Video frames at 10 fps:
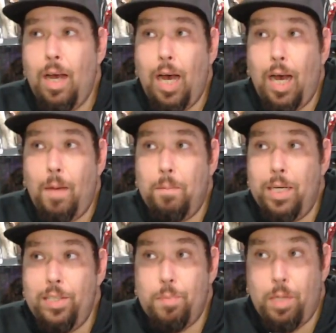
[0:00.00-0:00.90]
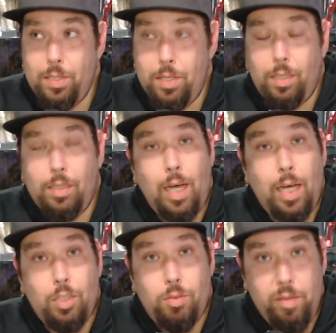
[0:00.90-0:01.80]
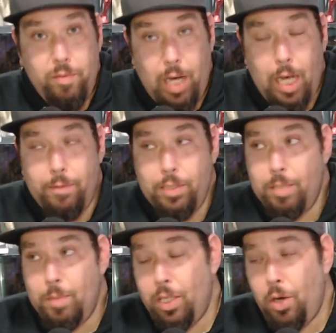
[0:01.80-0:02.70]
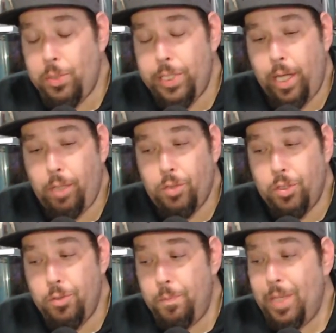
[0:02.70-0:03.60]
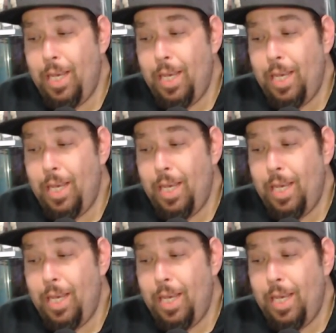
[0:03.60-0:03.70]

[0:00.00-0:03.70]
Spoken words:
But his personal doctor revived him in the hotel room.